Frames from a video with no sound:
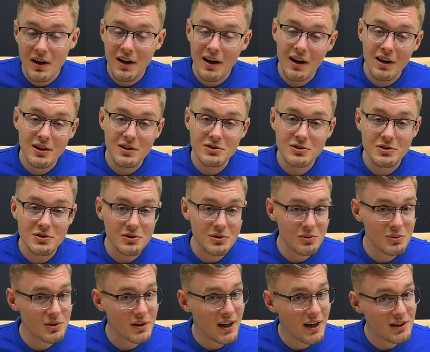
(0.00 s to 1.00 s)
and
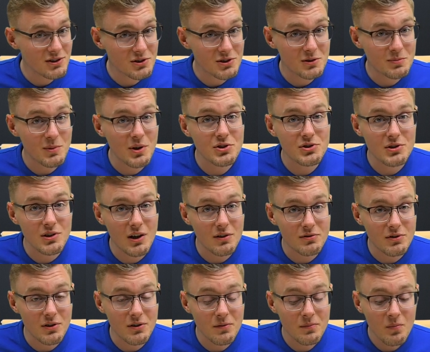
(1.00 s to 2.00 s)
you'll get your special
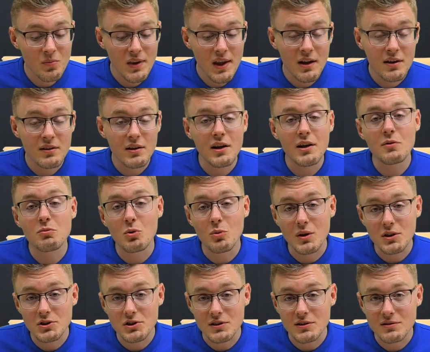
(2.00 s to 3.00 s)
offer. Thank you for
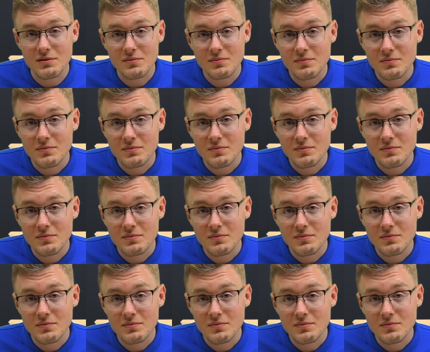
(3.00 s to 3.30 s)
watching.